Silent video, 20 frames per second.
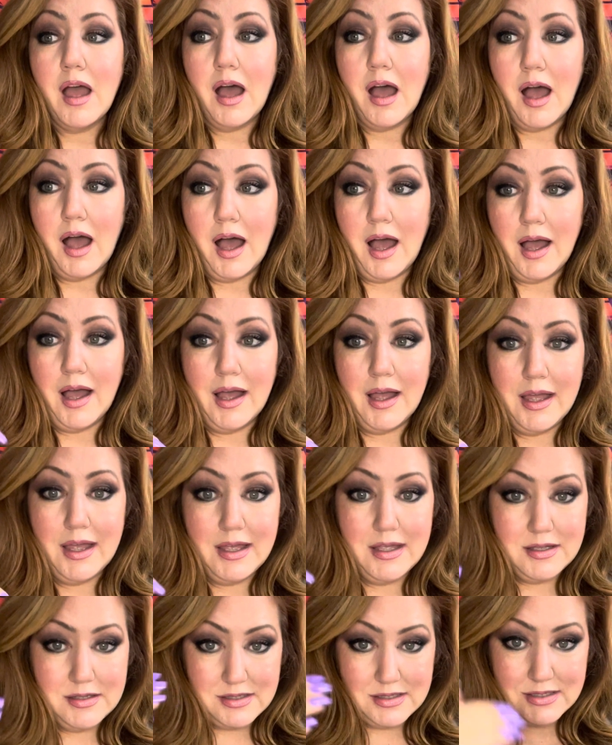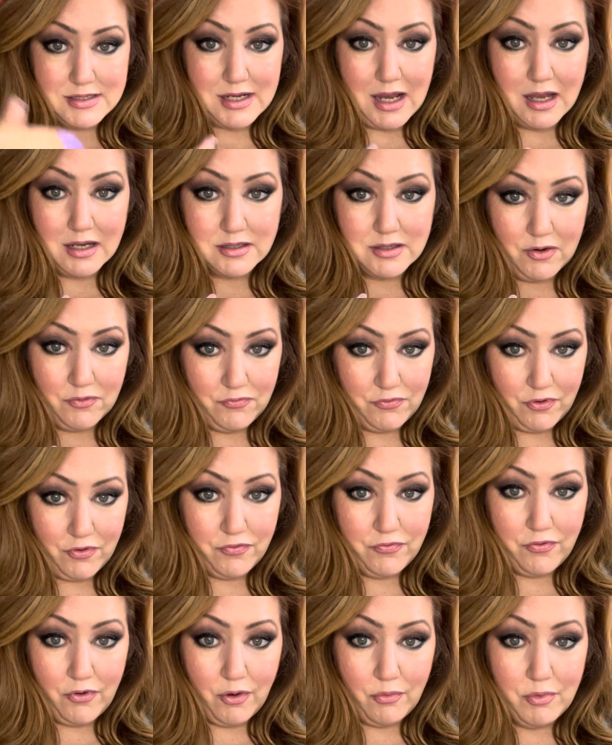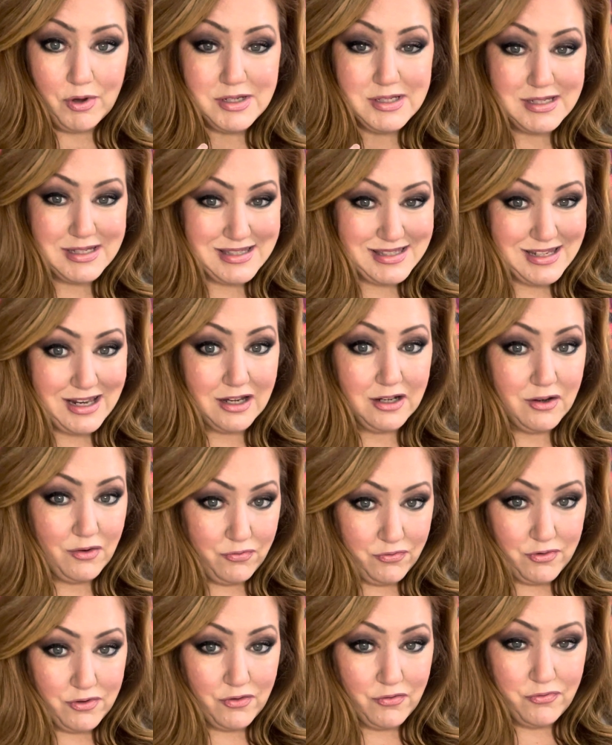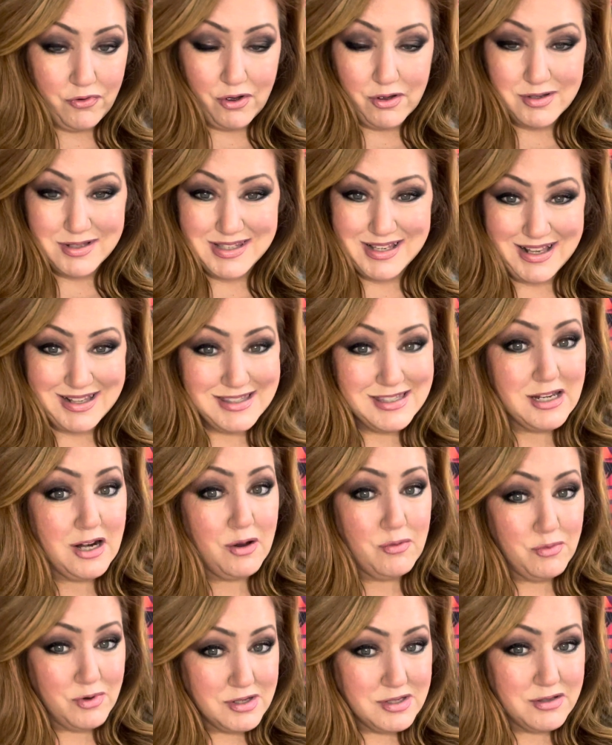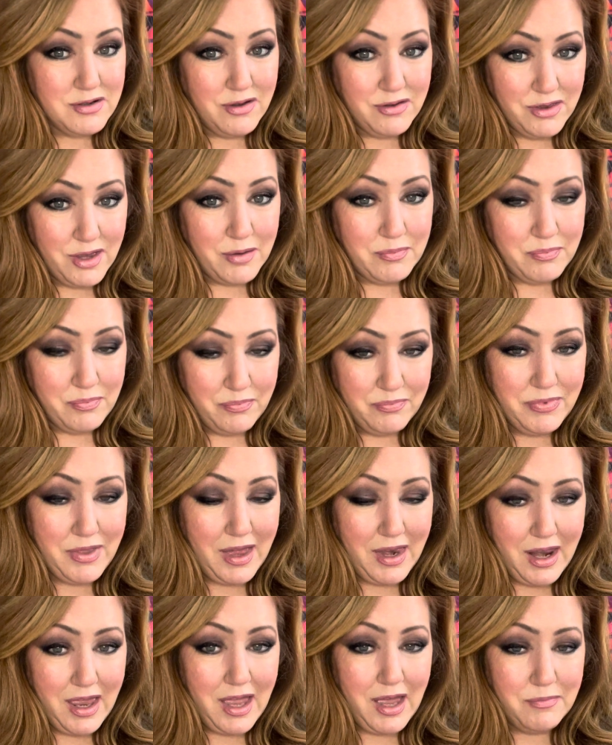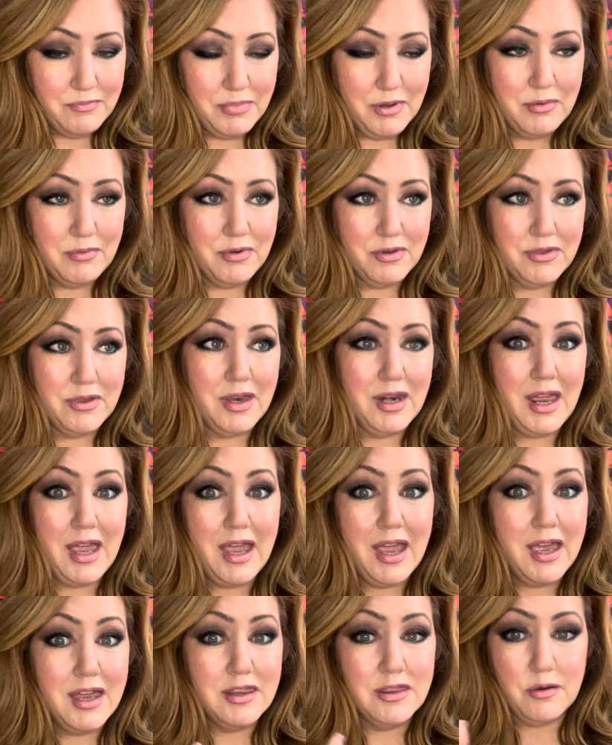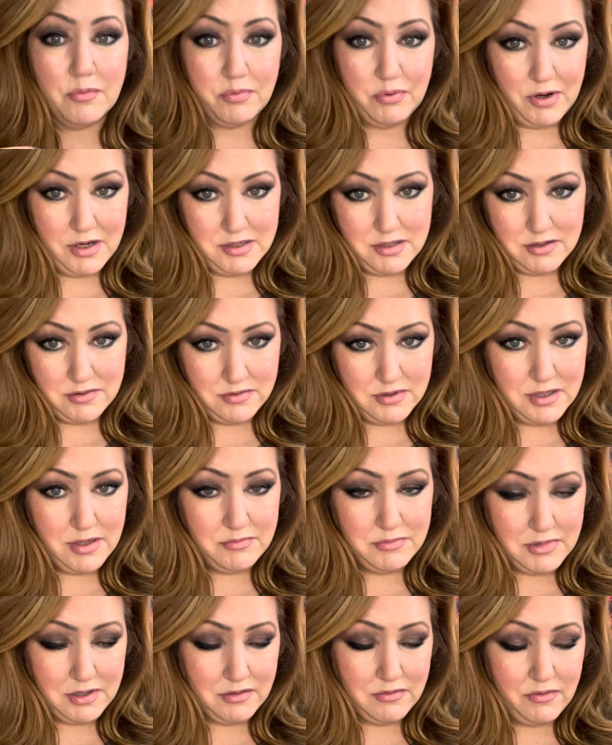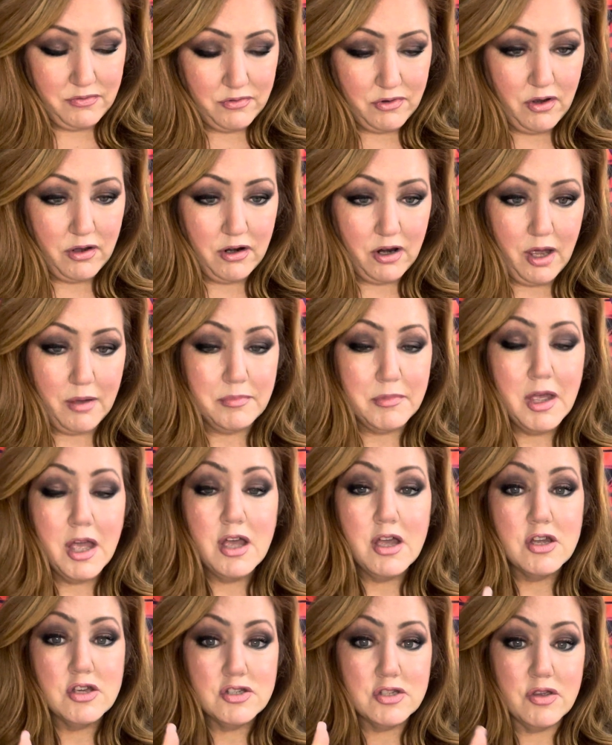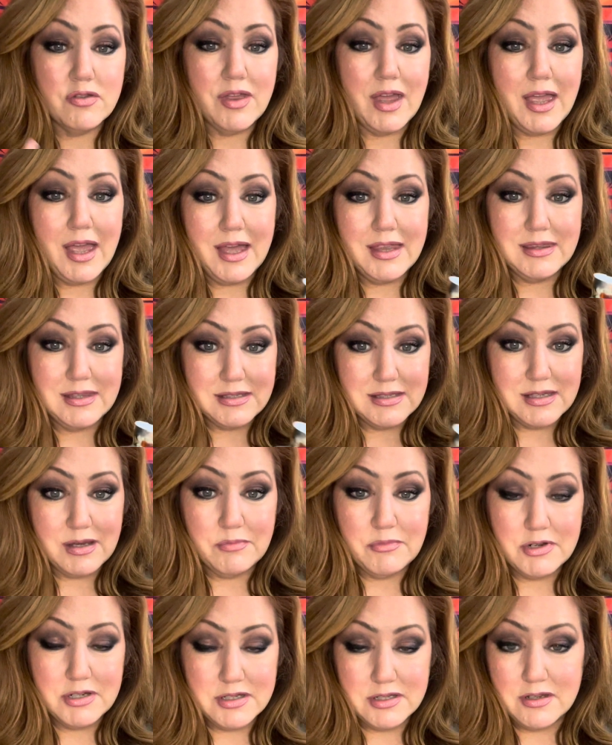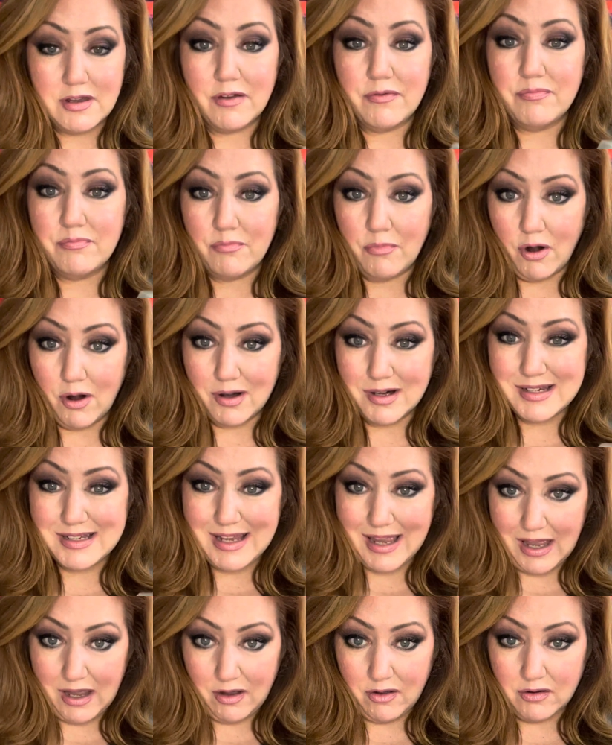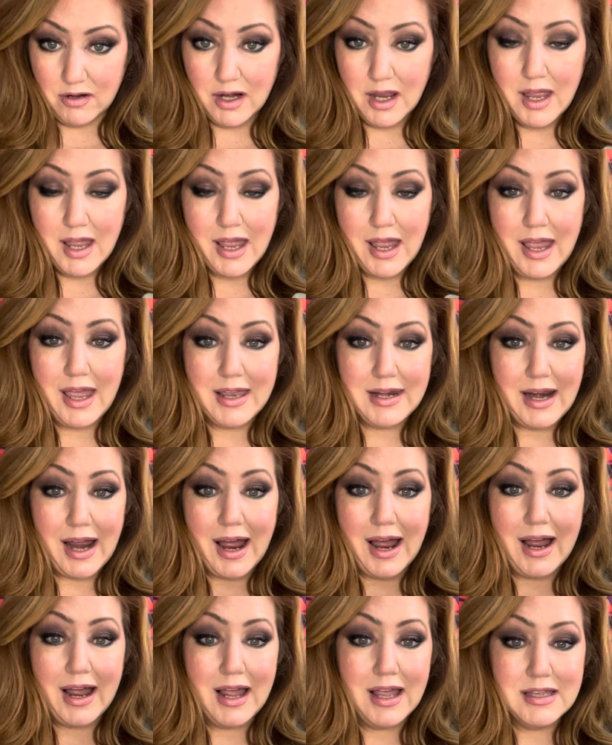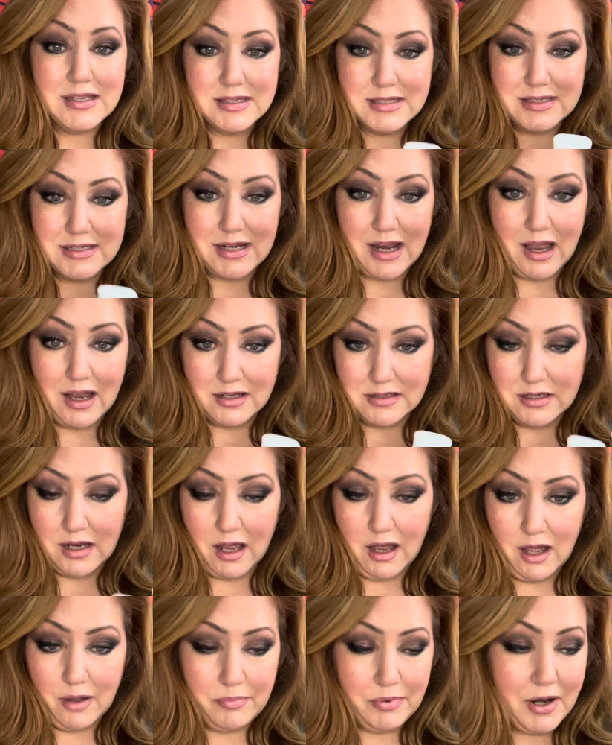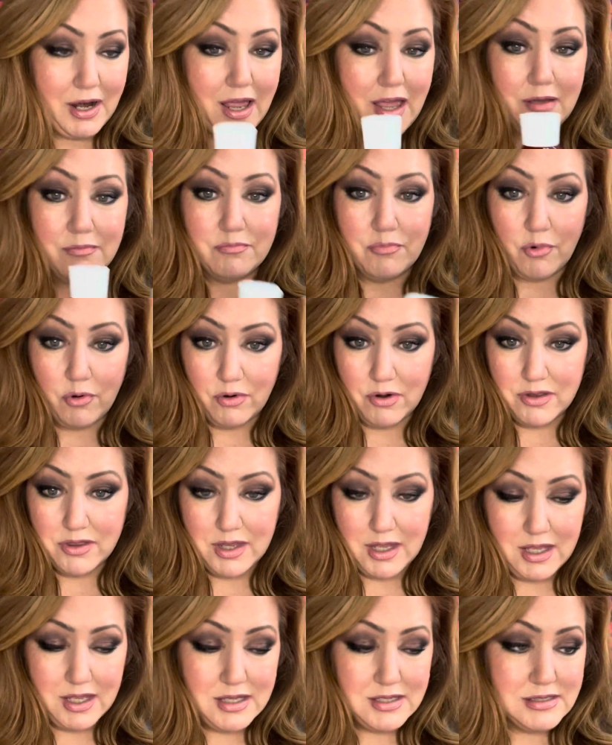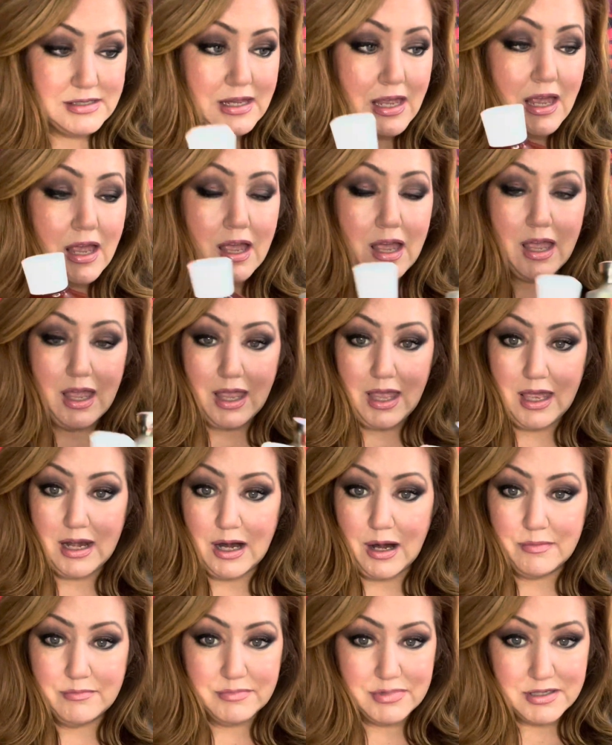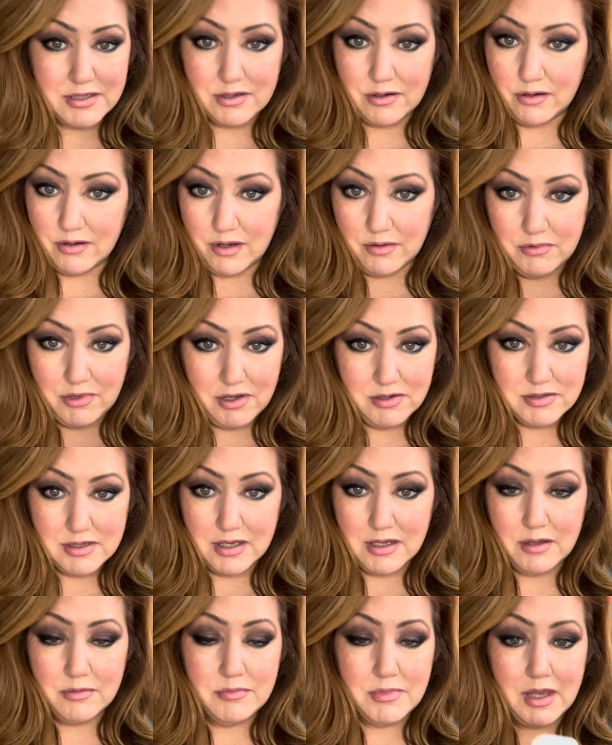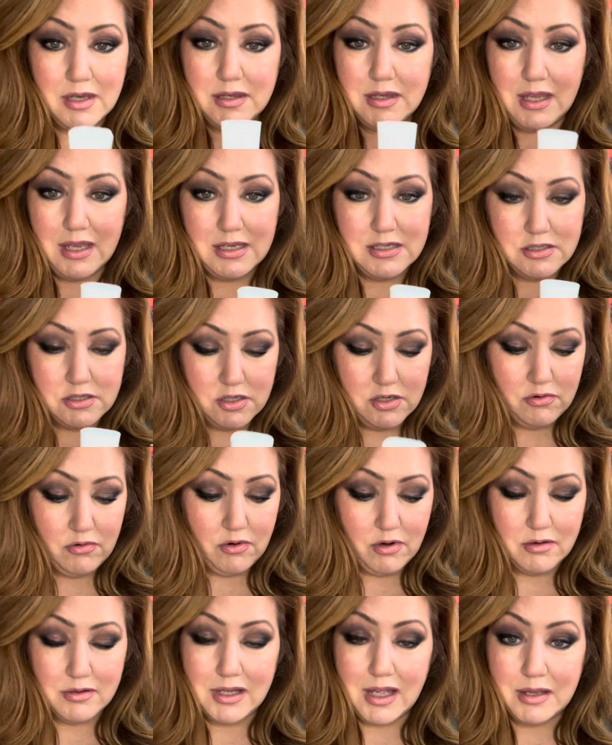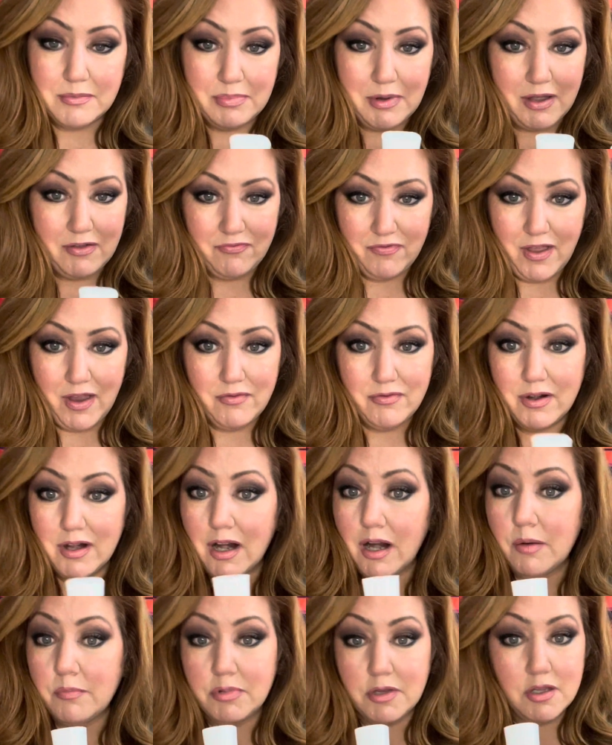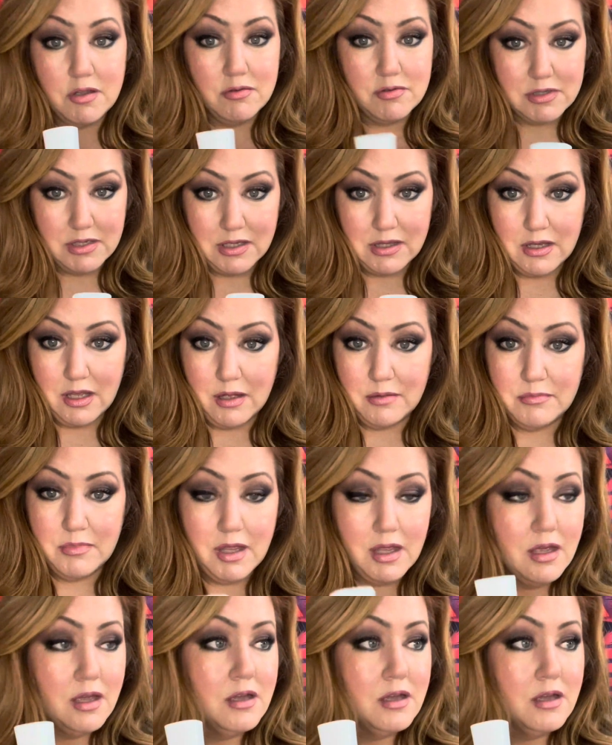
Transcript: I stocked up for fall, went to stock up for the fall scents, and I wasn't all that happy with it, and the prices seemed to have gone up. So they had the summer stuff marked down, and I stocked up, and I have more of these, and I'm still using them, and these two are like my favorite, and I'll be using them.